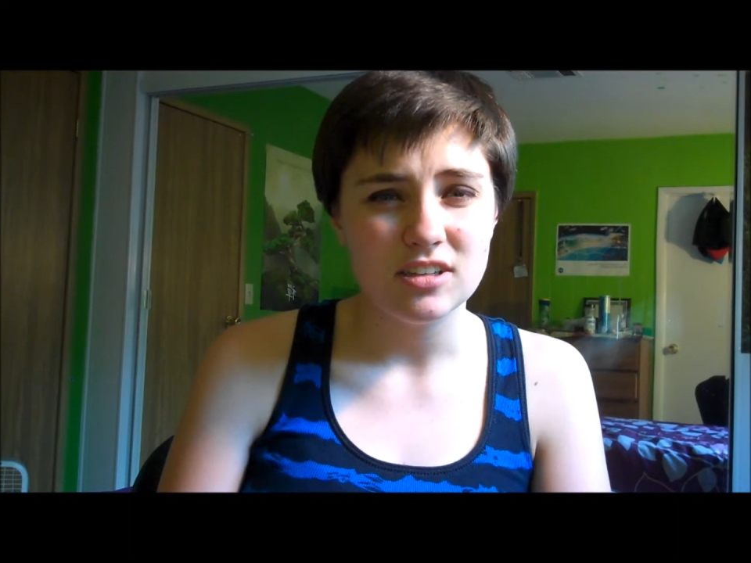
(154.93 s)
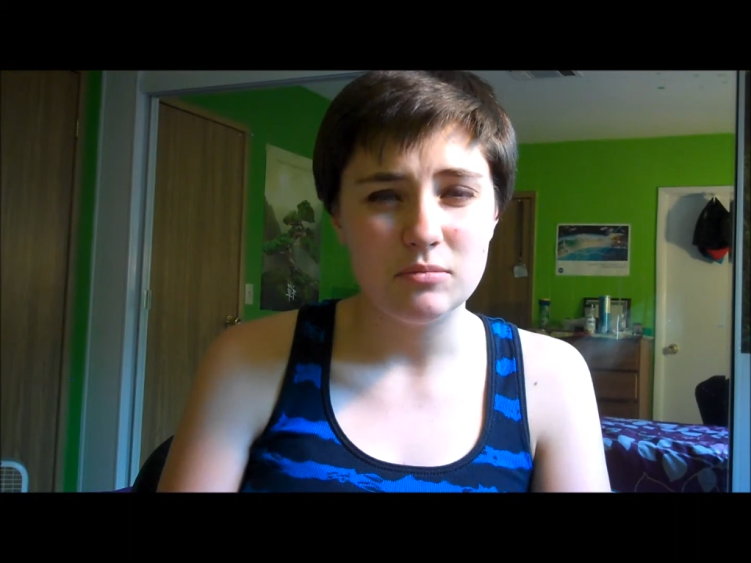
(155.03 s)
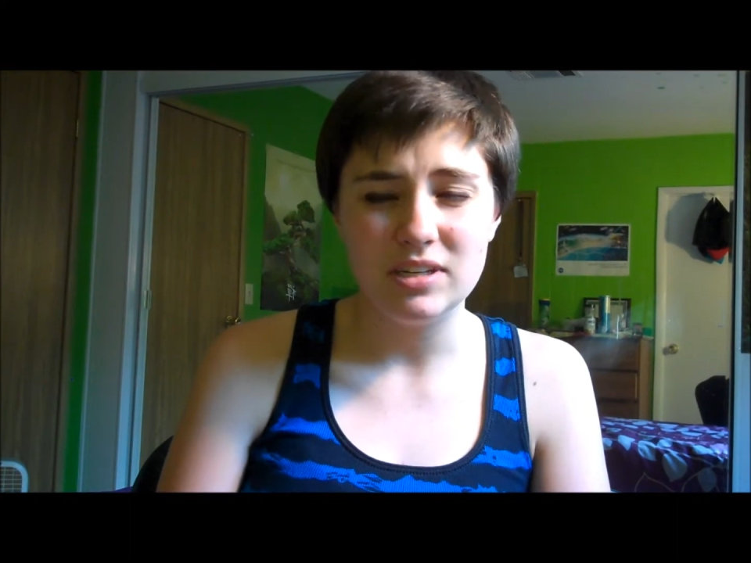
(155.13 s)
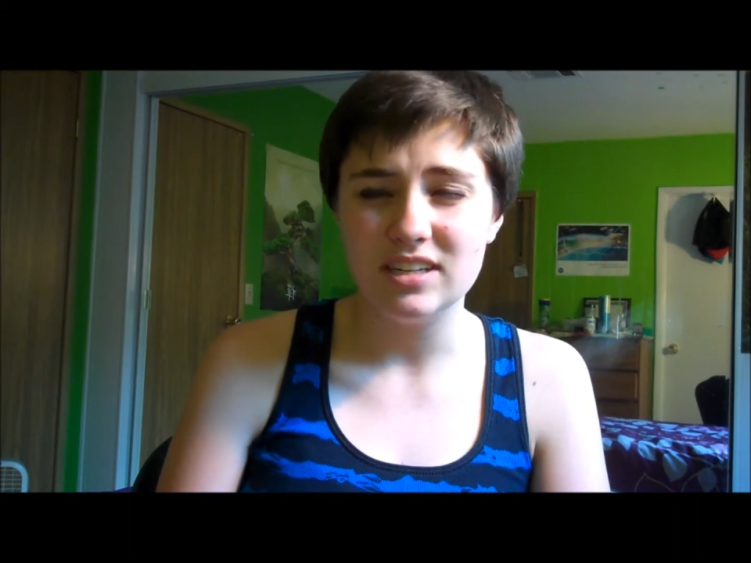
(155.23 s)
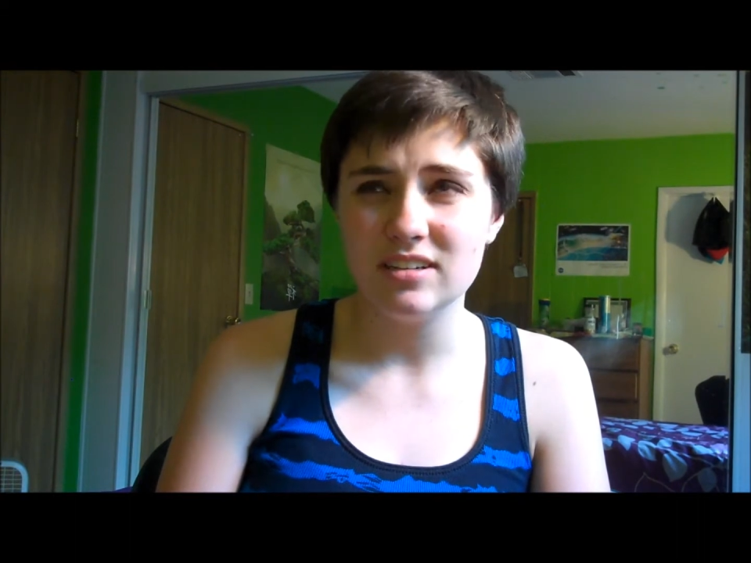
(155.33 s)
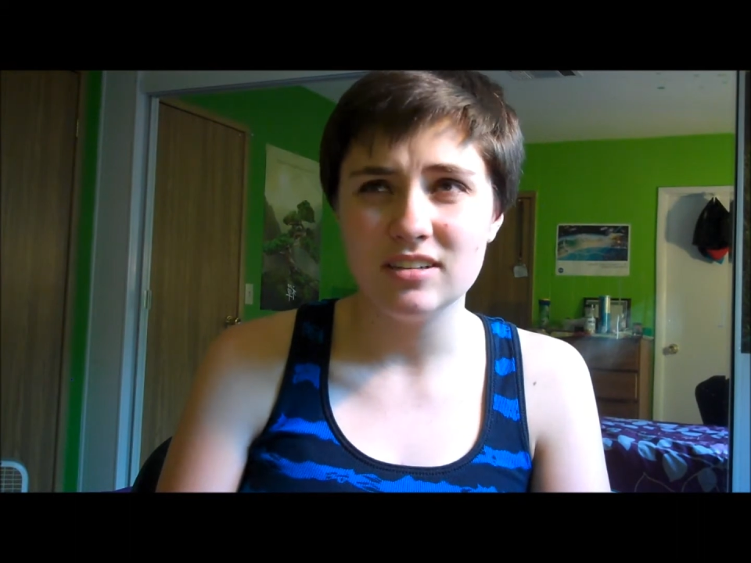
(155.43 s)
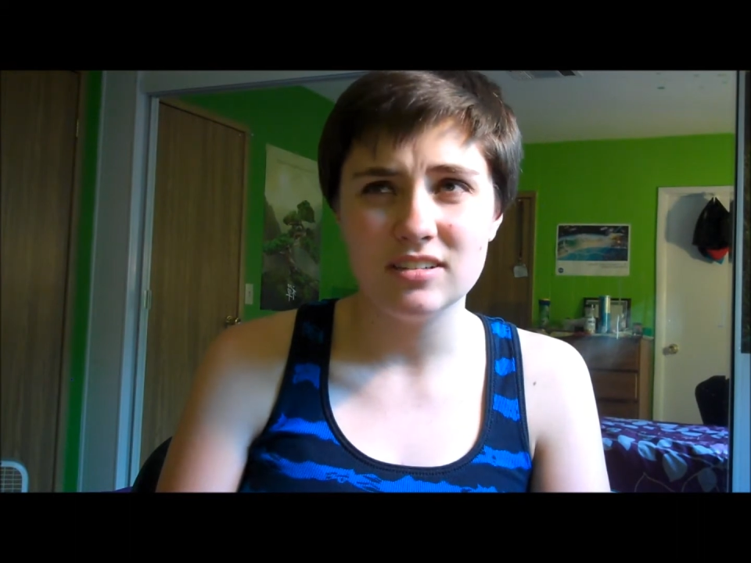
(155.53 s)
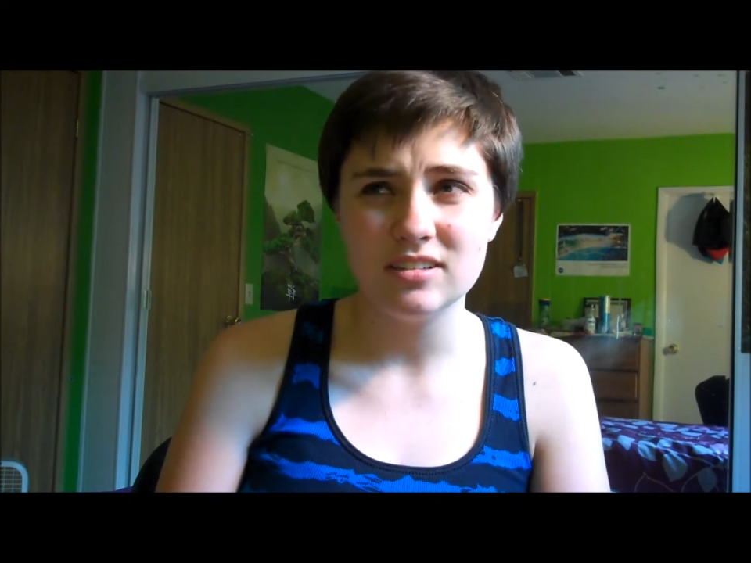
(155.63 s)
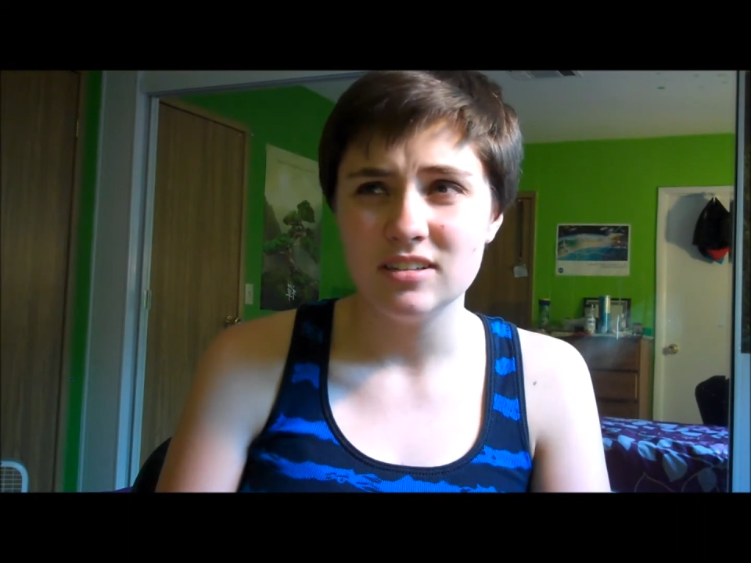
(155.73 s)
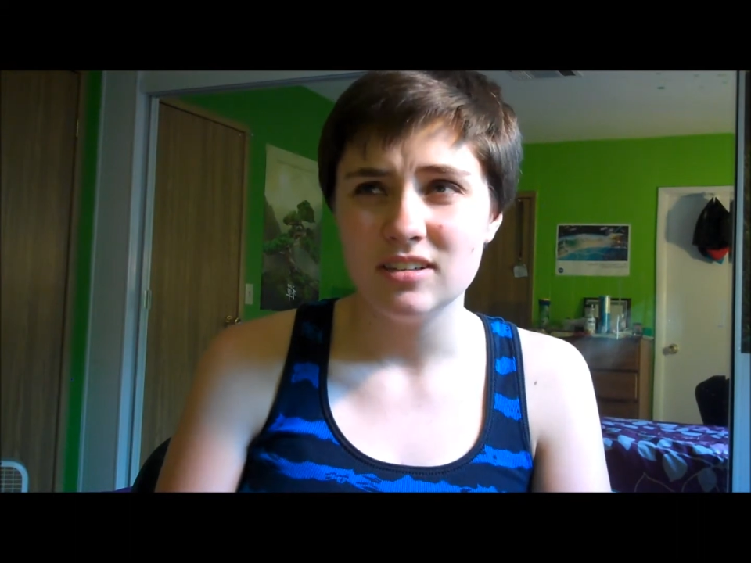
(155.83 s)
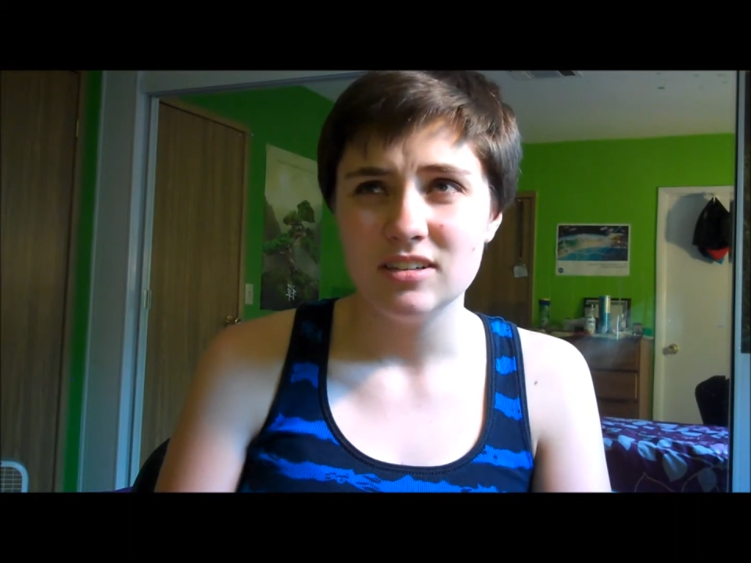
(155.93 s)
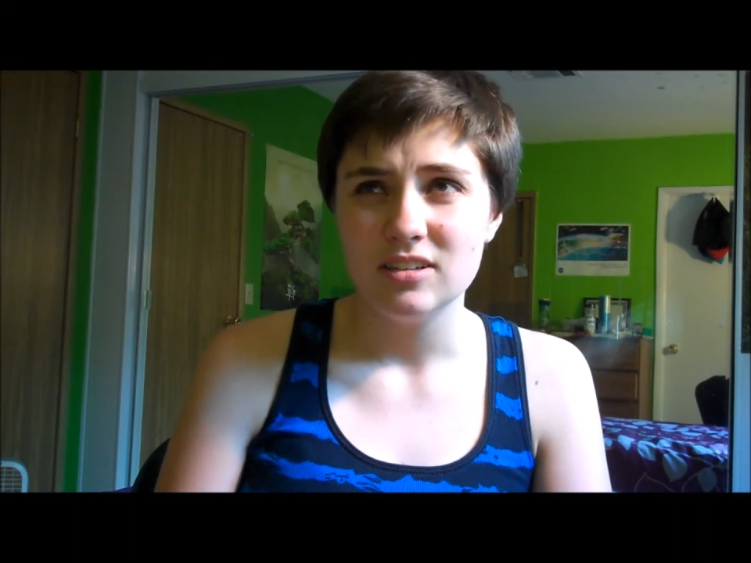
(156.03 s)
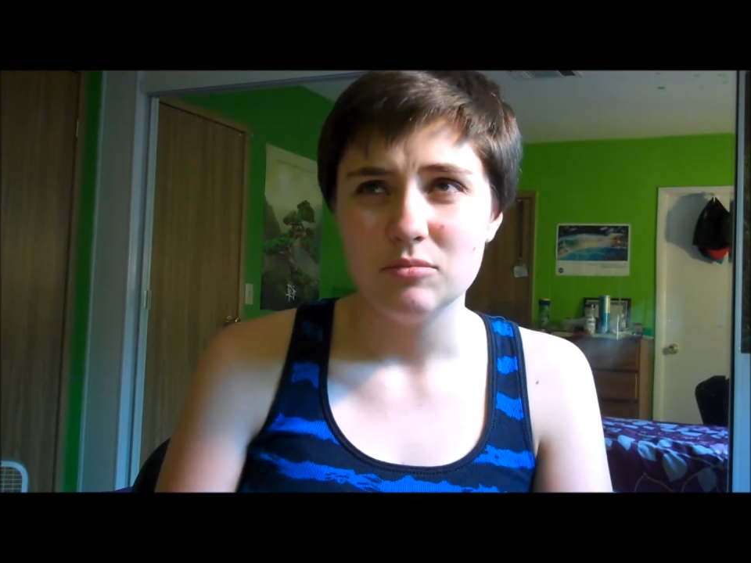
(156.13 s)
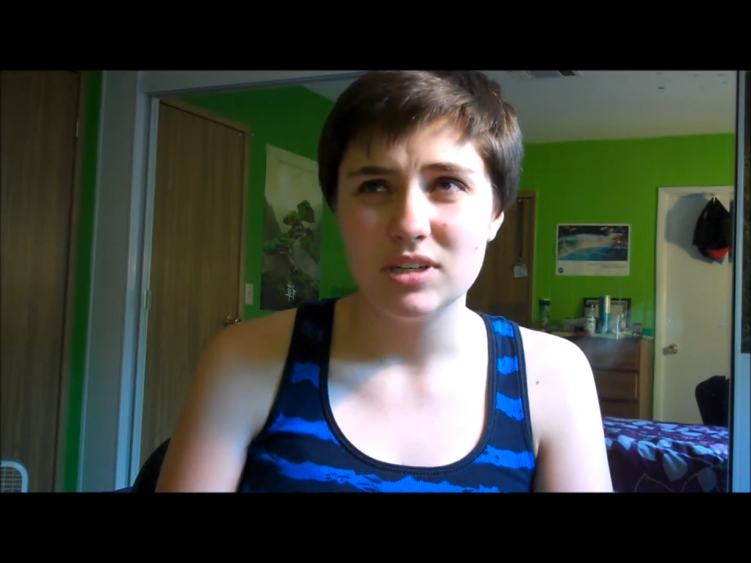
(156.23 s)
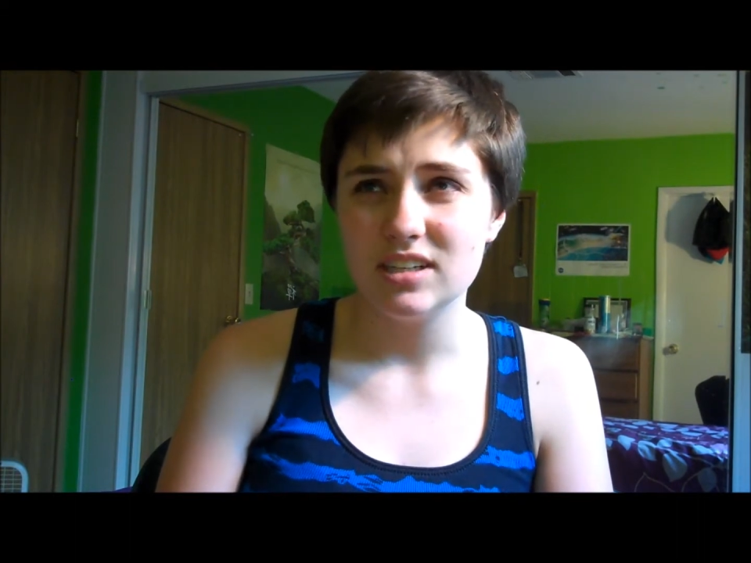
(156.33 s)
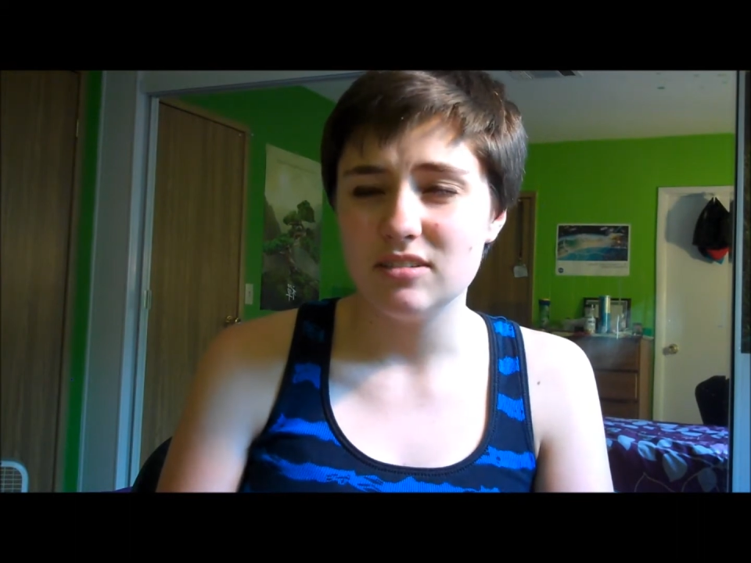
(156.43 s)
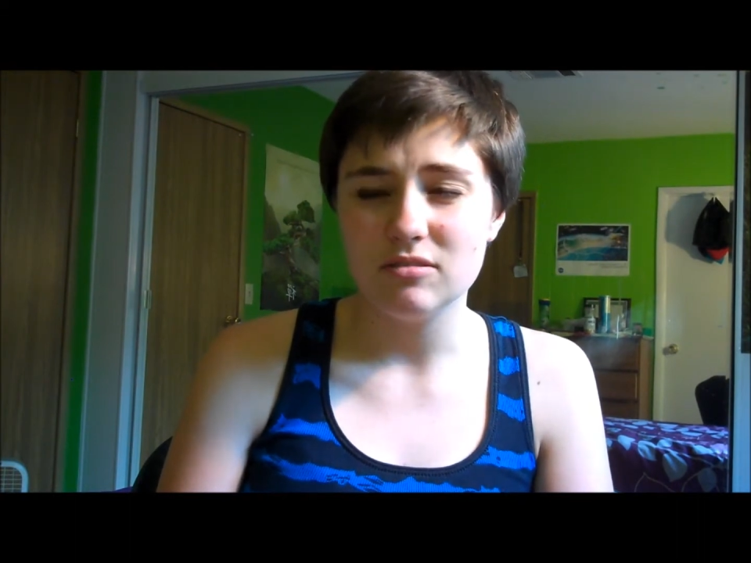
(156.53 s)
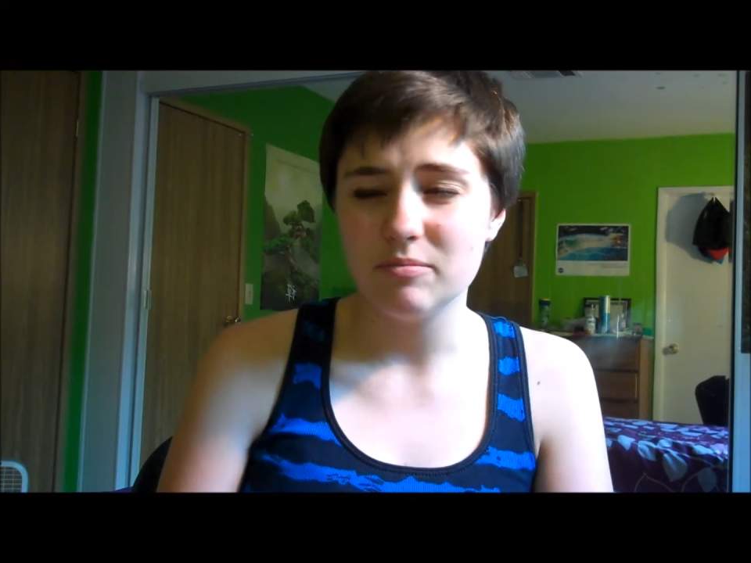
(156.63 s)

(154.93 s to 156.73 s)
I mean, but